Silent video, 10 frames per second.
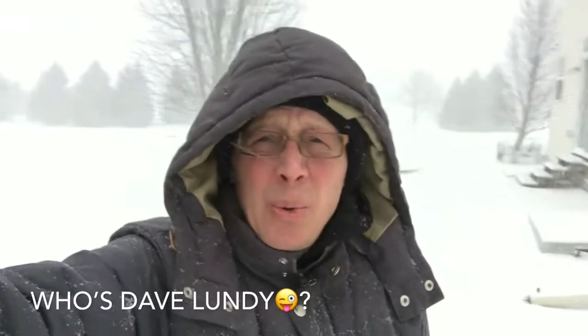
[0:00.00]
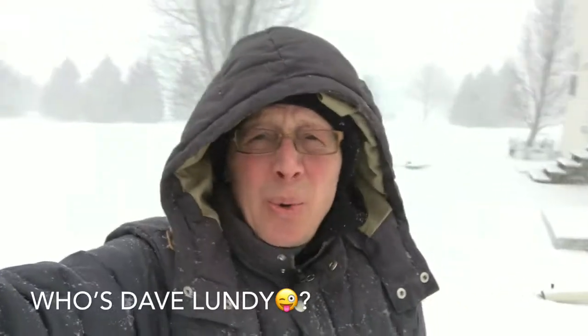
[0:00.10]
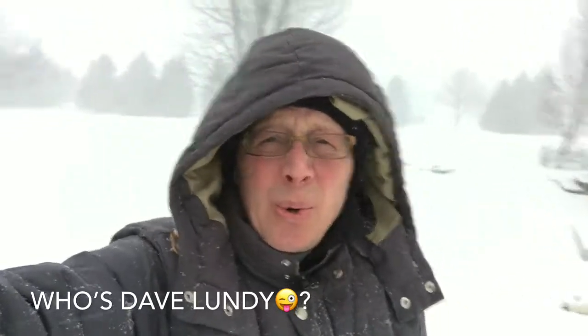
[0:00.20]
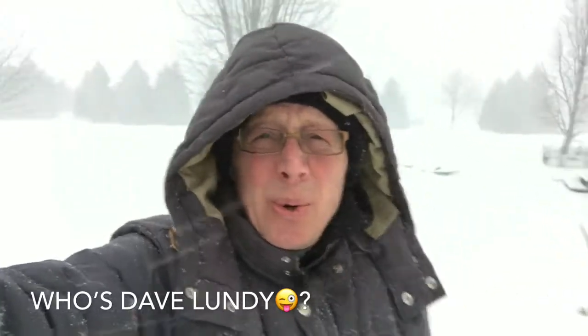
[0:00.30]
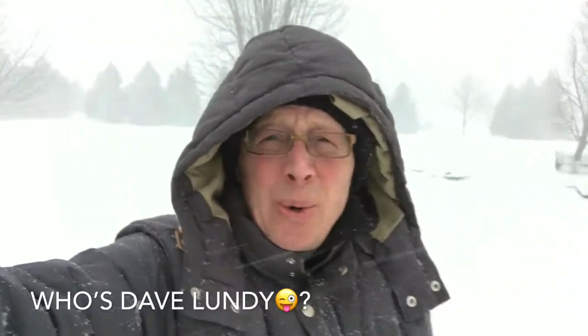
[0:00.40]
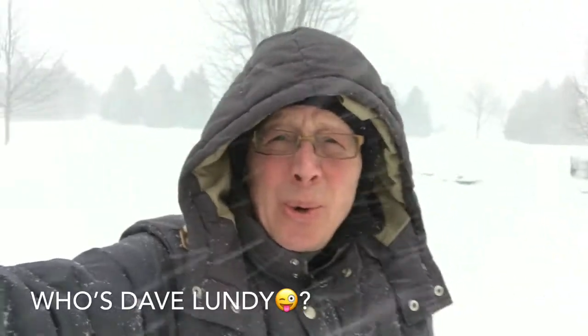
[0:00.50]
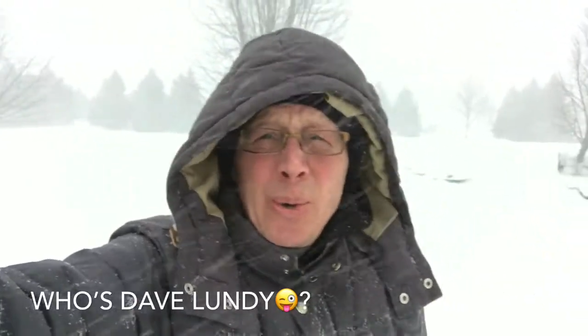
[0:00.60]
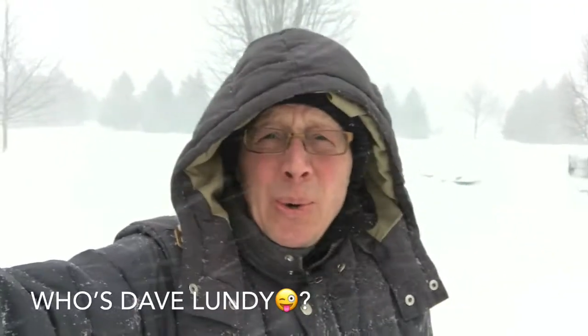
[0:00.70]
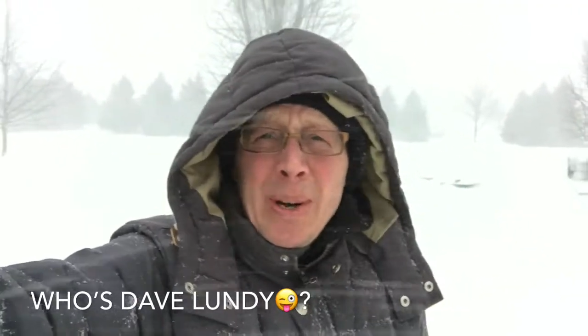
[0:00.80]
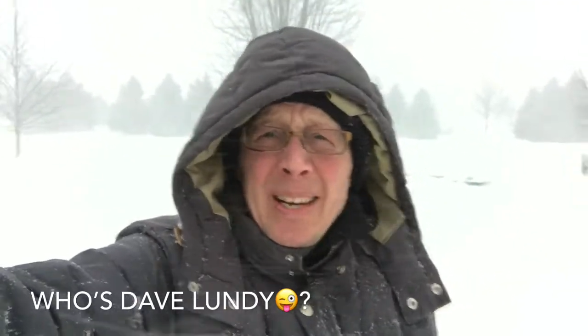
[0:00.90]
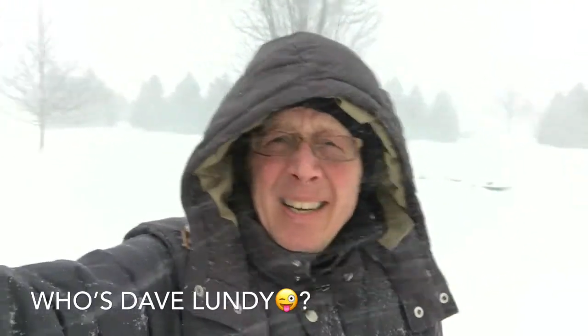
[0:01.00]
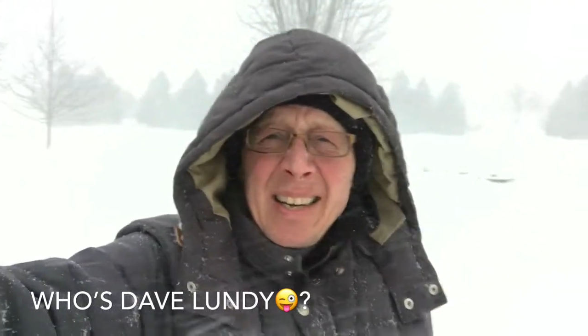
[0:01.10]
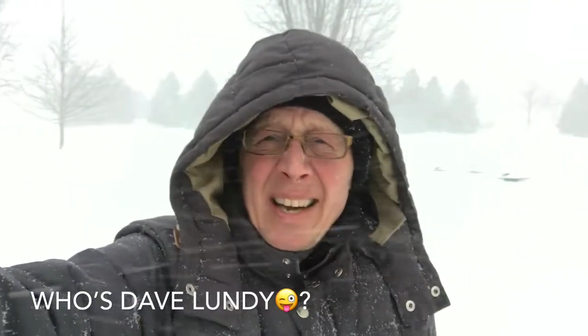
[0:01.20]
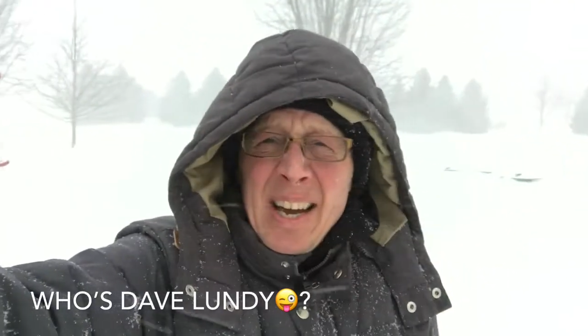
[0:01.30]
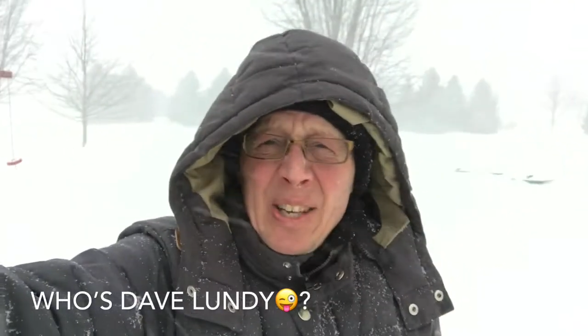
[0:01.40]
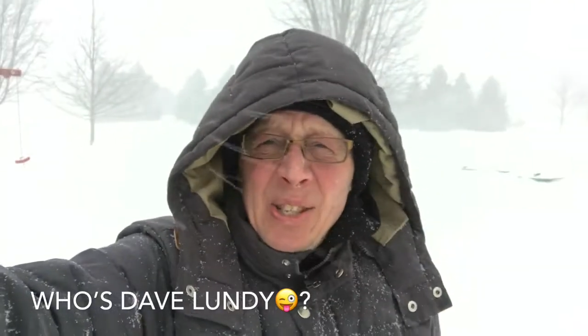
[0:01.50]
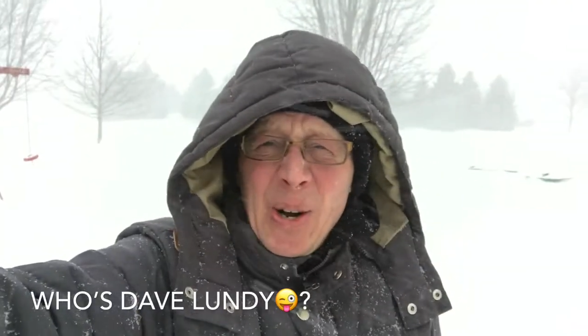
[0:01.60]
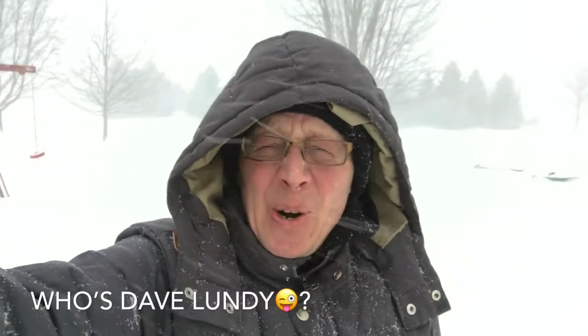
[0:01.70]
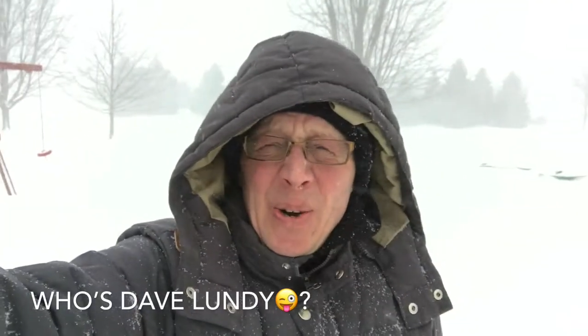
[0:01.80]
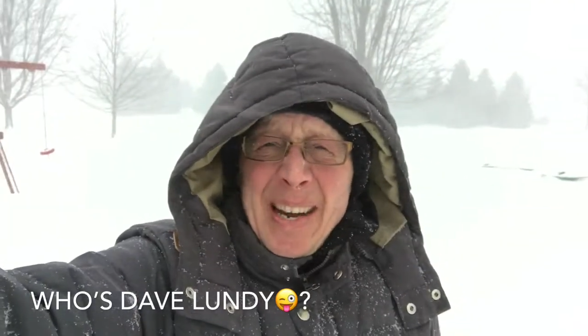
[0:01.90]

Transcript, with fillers: Woo! So